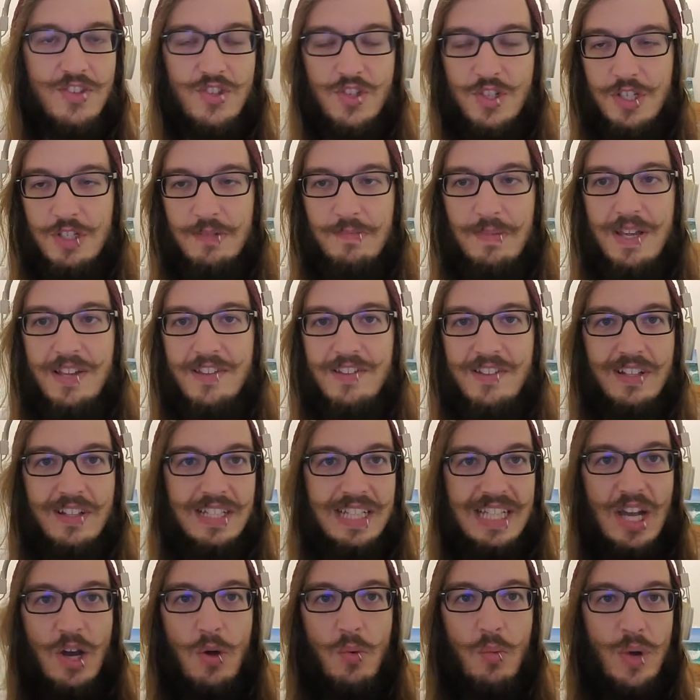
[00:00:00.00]
She's
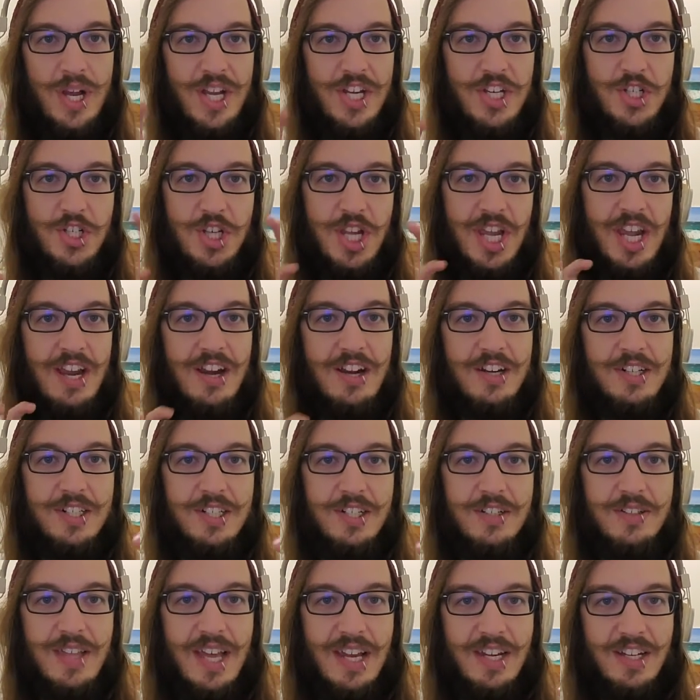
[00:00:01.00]
basically a witch
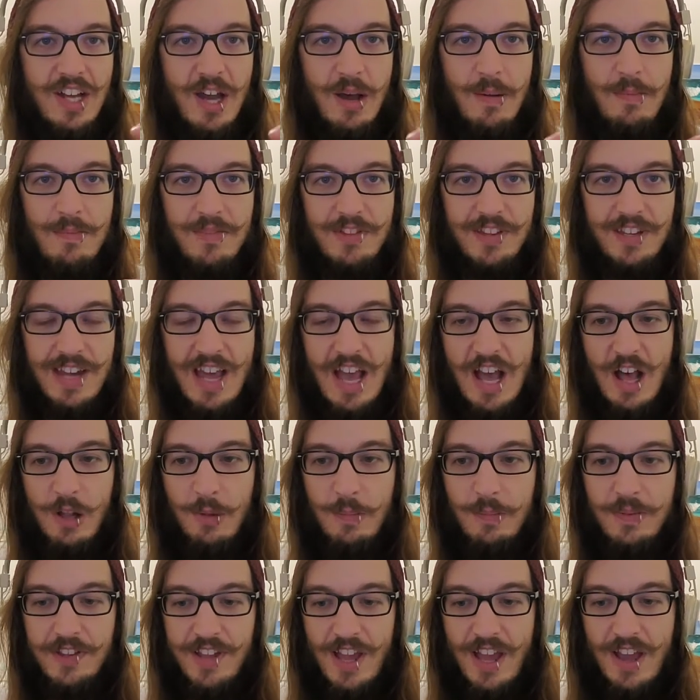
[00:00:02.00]
character that comes and
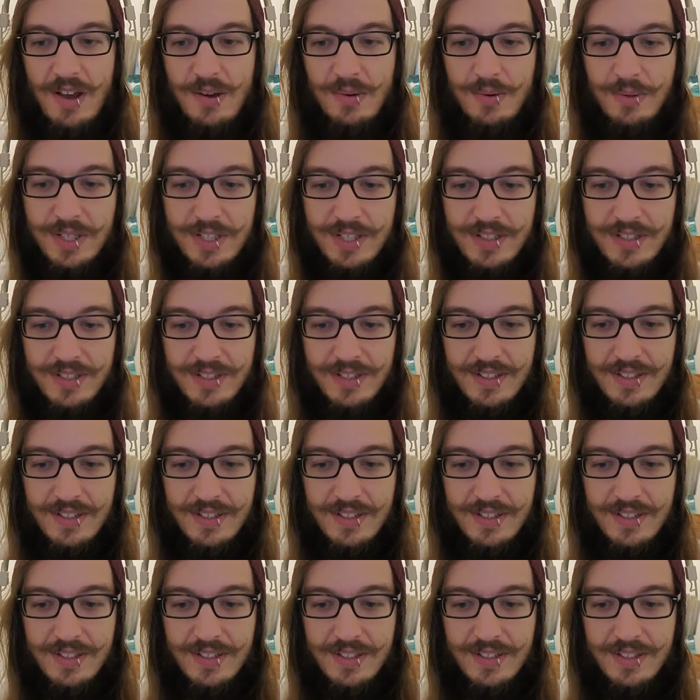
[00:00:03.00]
helps out